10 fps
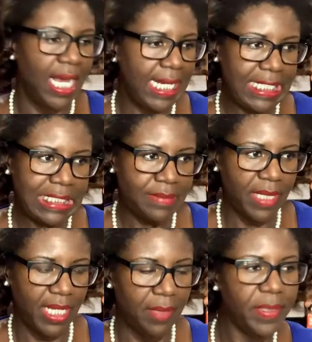Um,
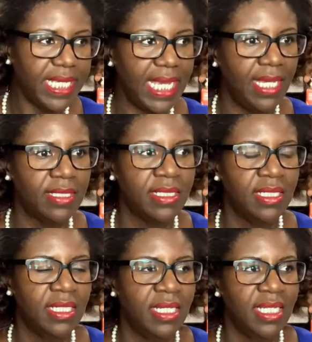but yeah,
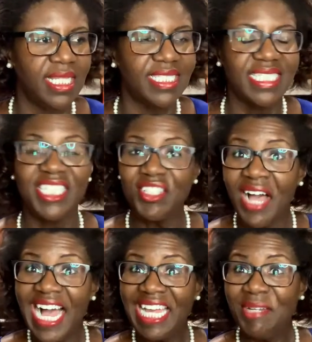let's see.
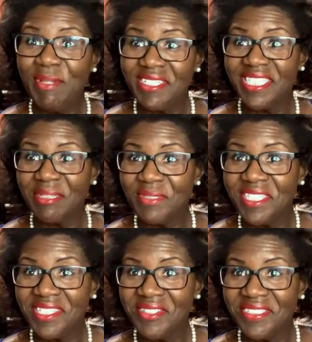So I am your
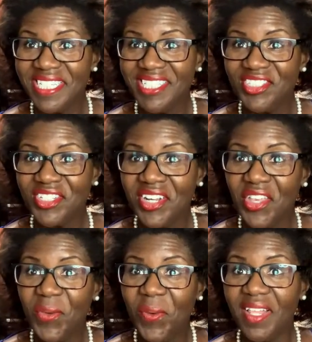substitute teacher.
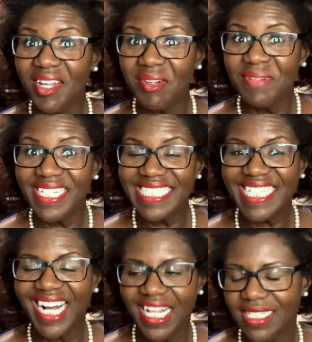You all are my
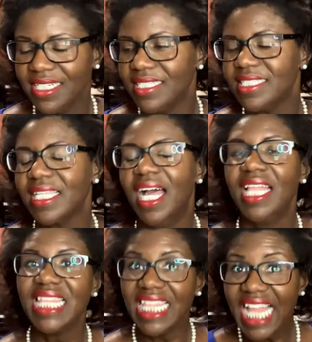scholars.
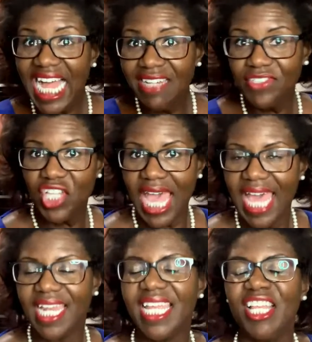The live
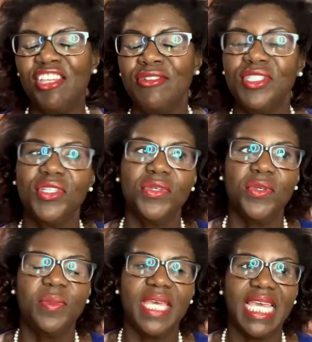chat in
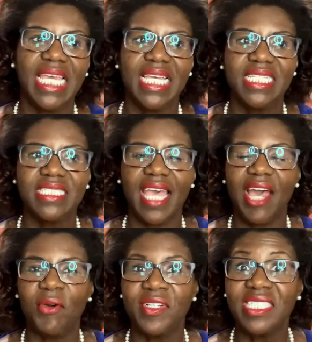YouTube is
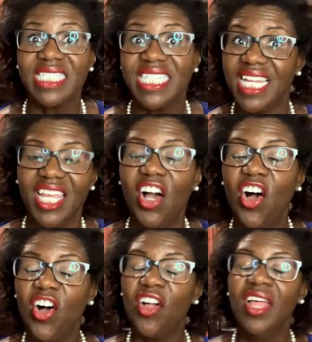our study
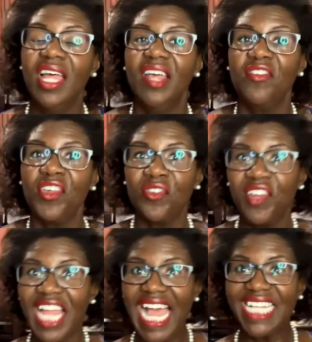hall. Feel
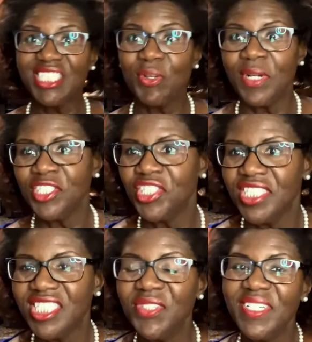free to ask
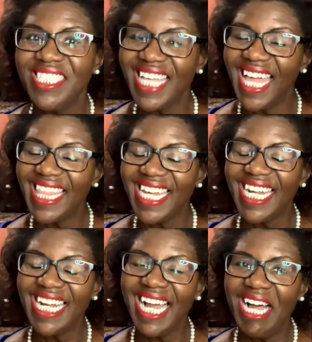questions to each
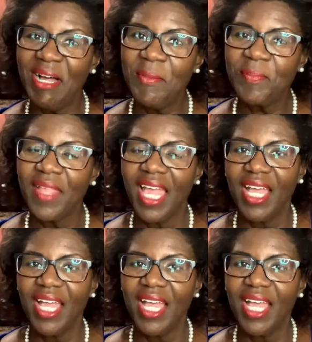other, um,